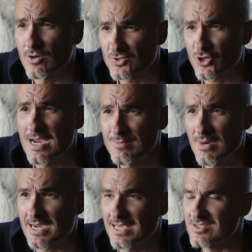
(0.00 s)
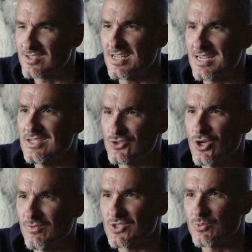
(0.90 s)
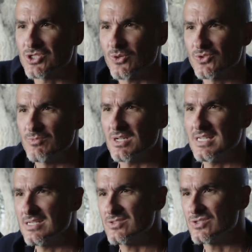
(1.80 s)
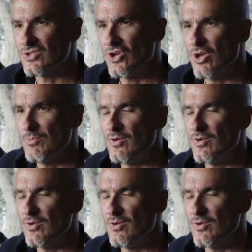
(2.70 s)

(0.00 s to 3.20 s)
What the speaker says: of trademarking Sunday service, which ultimately is a term,